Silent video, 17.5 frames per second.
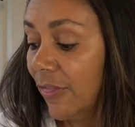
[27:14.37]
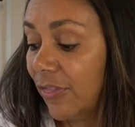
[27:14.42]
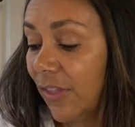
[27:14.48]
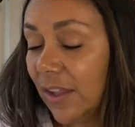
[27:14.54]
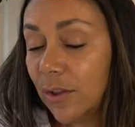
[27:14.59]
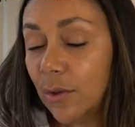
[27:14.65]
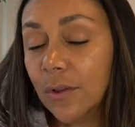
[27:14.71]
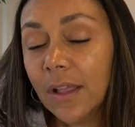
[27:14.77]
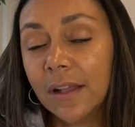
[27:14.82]

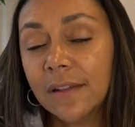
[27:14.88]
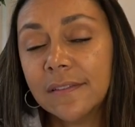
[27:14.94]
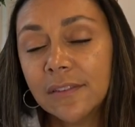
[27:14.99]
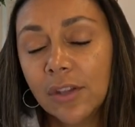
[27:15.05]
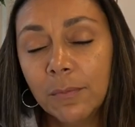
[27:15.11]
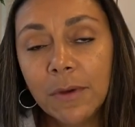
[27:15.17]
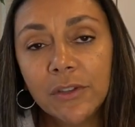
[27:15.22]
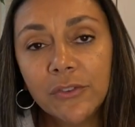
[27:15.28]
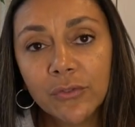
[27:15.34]
thank you guys
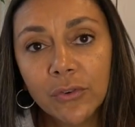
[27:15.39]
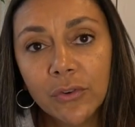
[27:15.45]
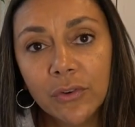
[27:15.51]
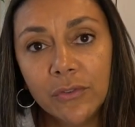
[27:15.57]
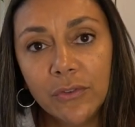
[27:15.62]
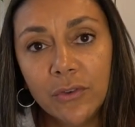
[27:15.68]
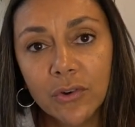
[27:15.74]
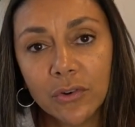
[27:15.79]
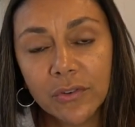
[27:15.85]
so much
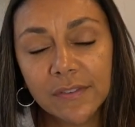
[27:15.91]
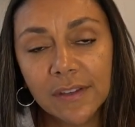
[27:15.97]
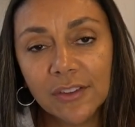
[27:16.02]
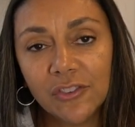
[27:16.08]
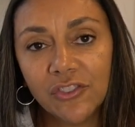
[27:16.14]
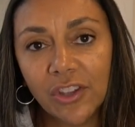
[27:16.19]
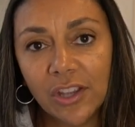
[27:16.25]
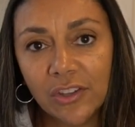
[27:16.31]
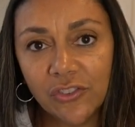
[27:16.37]
for your
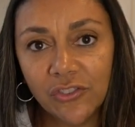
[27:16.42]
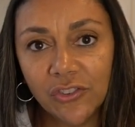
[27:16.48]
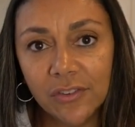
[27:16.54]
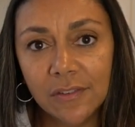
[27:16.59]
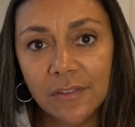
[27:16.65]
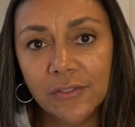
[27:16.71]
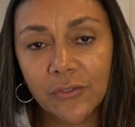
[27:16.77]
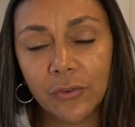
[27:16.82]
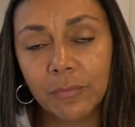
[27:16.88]

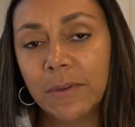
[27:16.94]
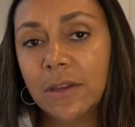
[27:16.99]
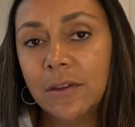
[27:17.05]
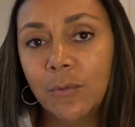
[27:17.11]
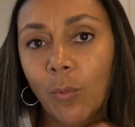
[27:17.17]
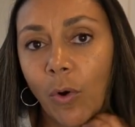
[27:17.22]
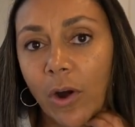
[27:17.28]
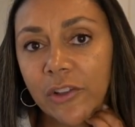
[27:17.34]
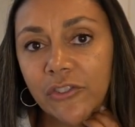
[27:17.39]
suggestions for
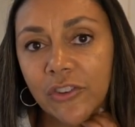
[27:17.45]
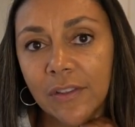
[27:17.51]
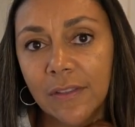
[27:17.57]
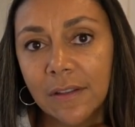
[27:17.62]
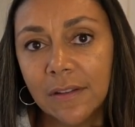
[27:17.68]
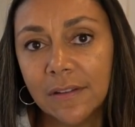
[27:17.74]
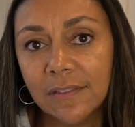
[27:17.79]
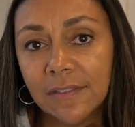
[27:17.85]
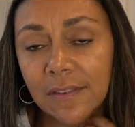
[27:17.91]
me watching
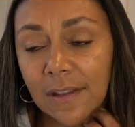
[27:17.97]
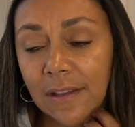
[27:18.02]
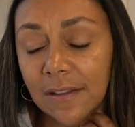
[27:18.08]
this.